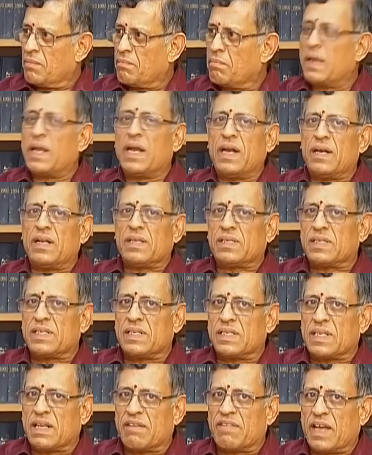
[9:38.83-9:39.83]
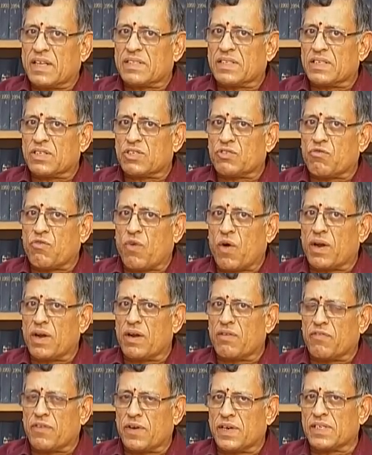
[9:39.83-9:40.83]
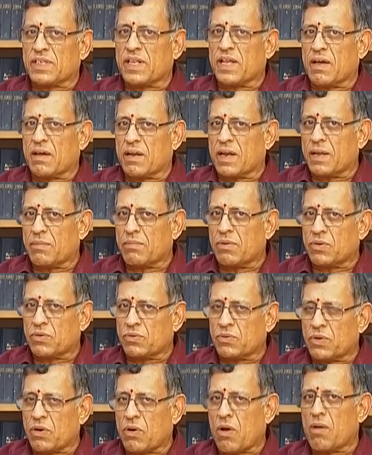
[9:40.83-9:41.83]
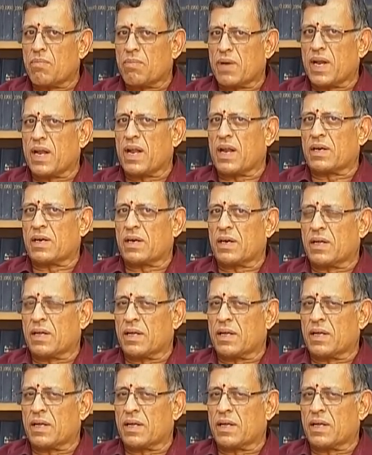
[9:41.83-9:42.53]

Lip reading: Big industries have access to foreign funds. They are able to draw money at